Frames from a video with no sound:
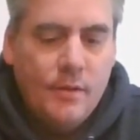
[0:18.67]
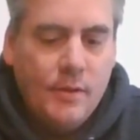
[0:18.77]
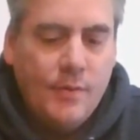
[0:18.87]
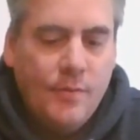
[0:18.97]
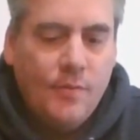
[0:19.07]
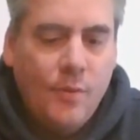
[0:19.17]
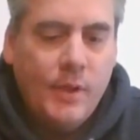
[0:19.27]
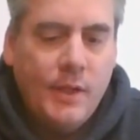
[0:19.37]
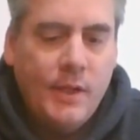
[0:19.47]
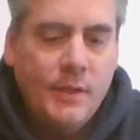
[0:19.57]
You have the
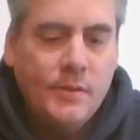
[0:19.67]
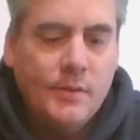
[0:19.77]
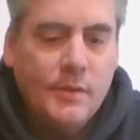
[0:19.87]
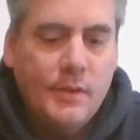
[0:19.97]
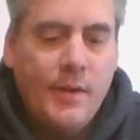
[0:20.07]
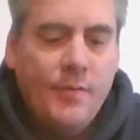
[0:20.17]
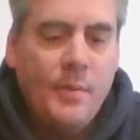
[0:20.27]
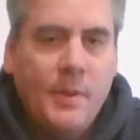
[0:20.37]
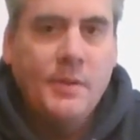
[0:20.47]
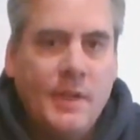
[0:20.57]
four kings. Have
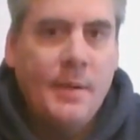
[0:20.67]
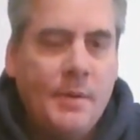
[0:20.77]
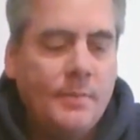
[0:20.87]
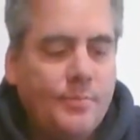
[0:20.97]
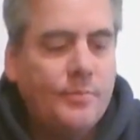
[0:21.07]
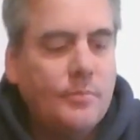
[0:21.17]
them examined.